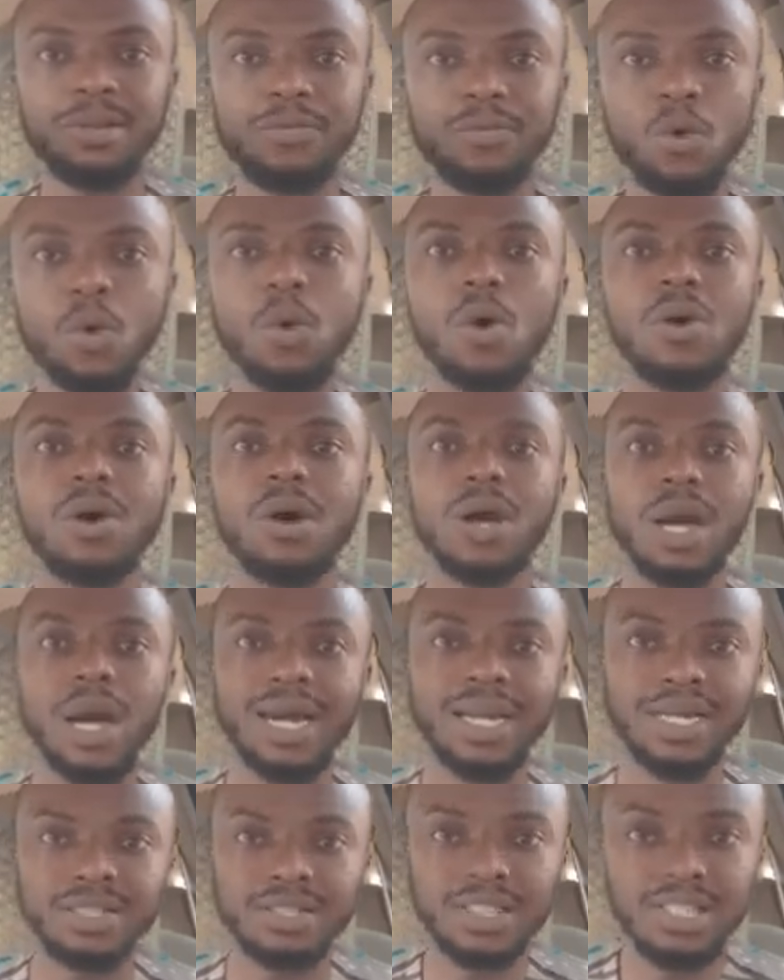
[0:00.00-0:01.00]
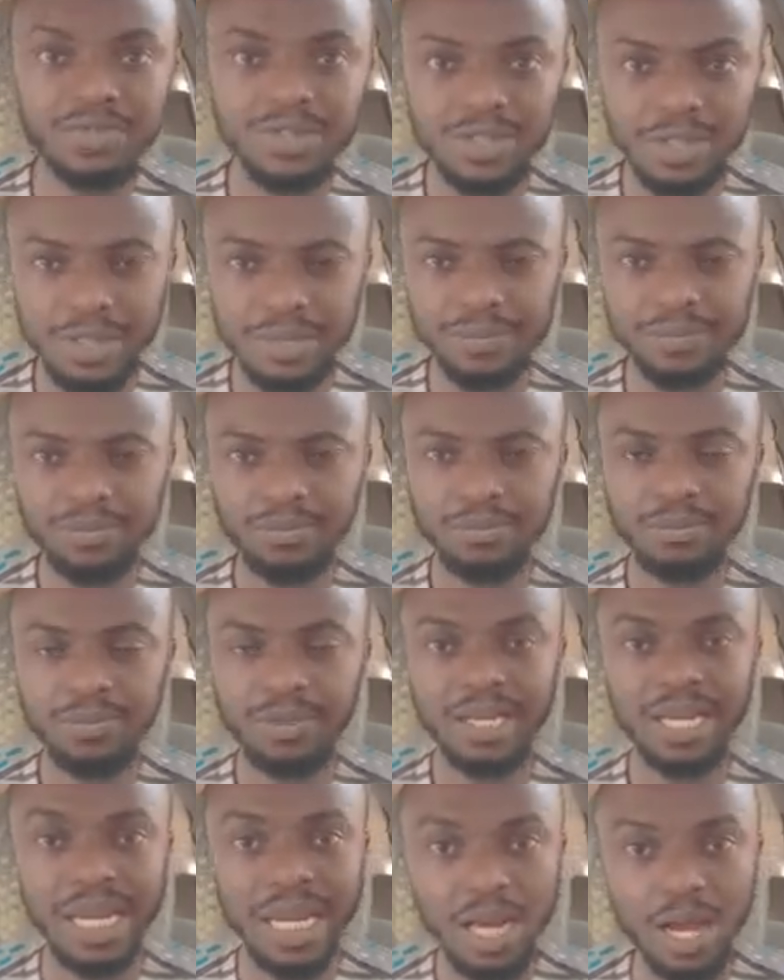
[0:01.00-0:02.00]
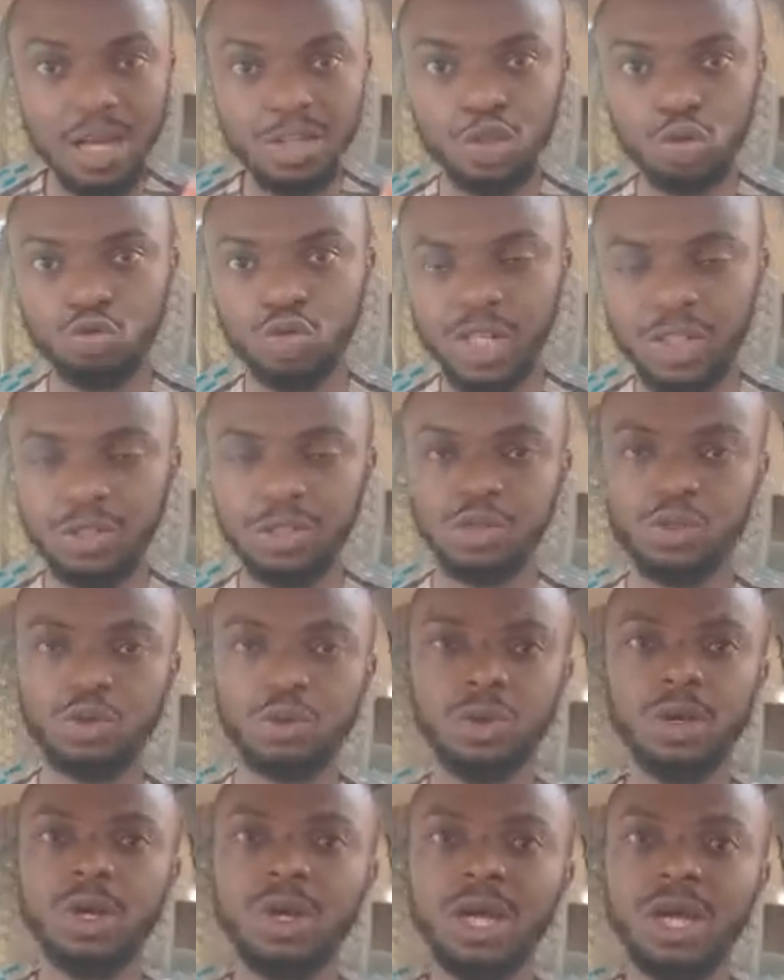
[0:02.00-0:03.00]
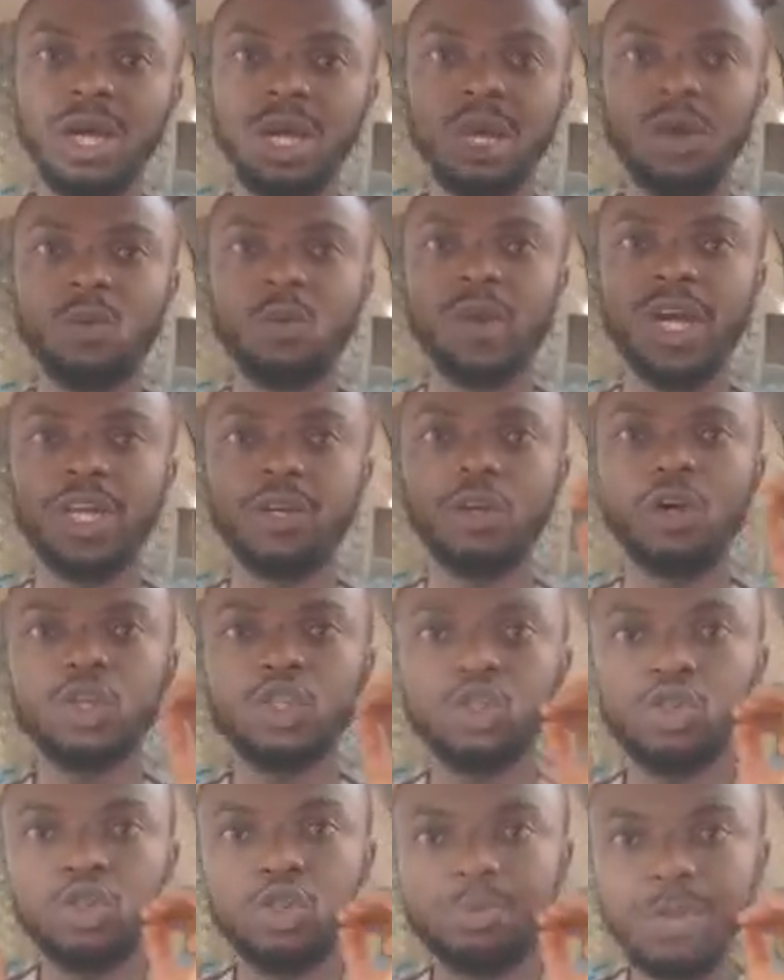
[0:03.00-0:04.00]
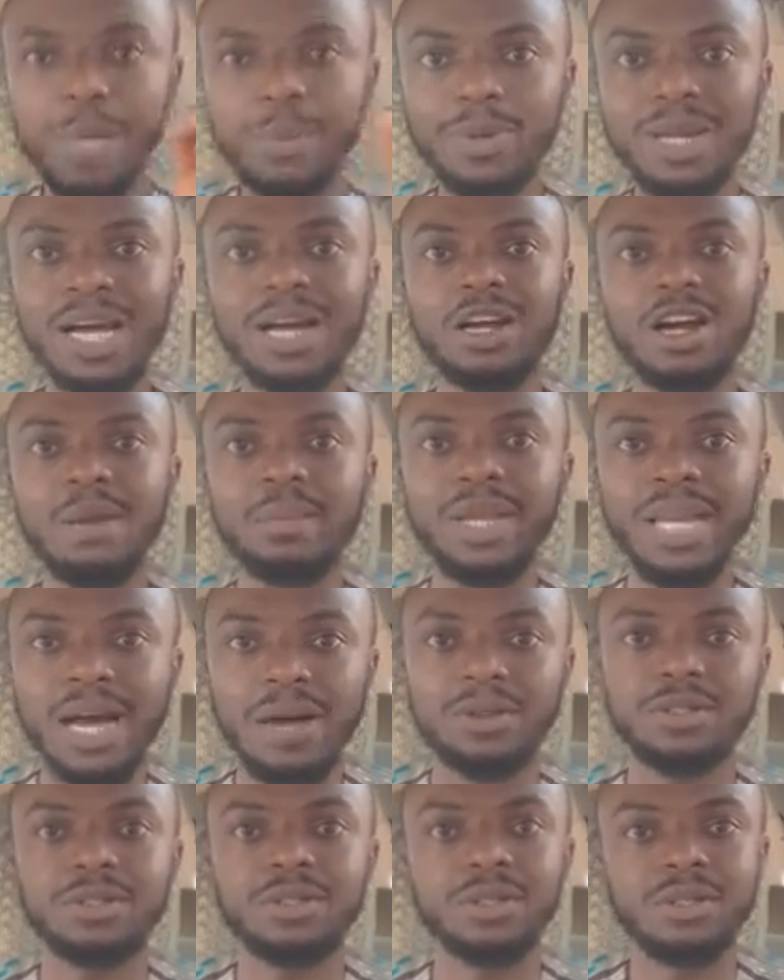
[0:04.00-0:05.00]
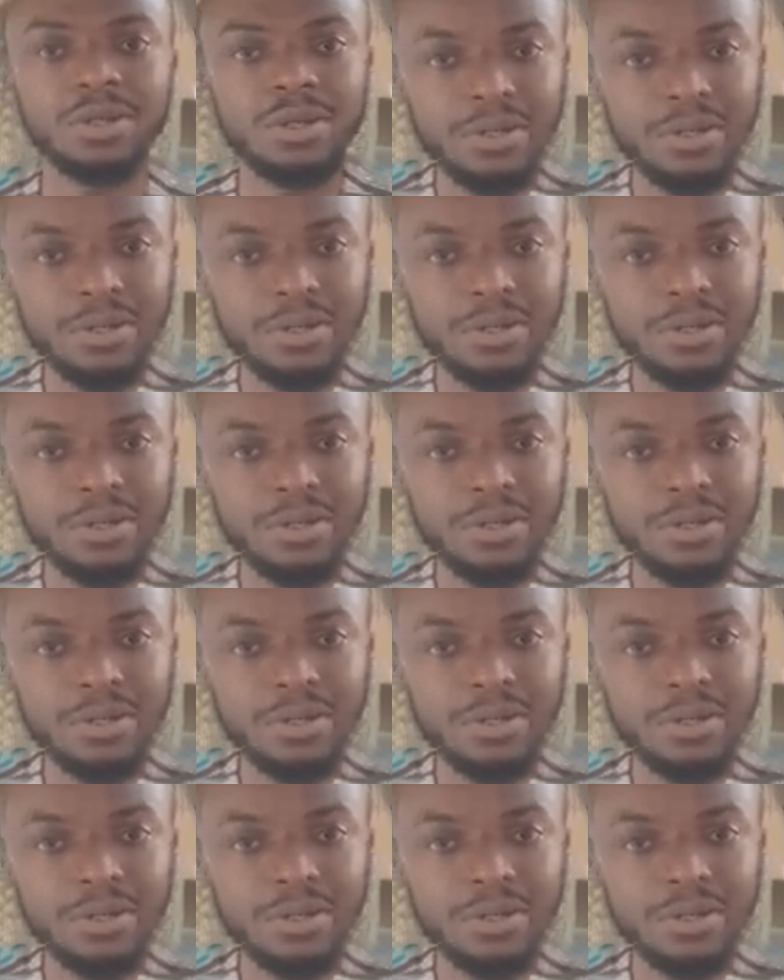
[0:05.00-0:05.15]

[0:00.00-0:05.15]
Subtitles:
for an activity, illustration. So when those 2 people are coming out,